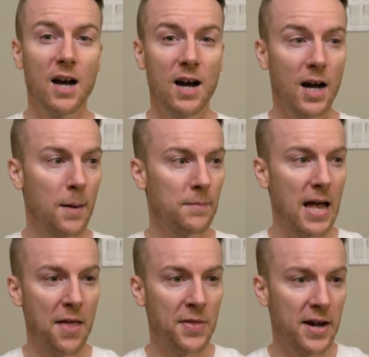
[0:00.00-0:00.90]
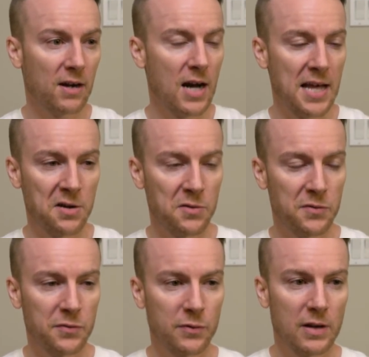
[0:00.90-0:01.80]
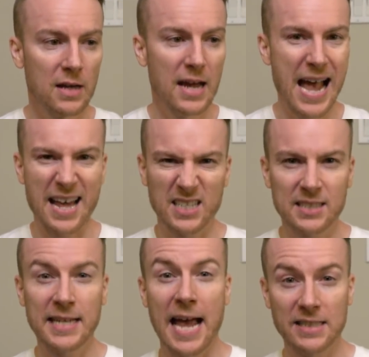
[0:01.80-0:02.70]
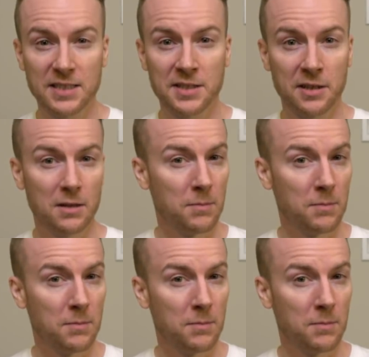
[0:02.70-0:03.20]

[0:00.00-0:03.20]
and they're kind of at a standstill.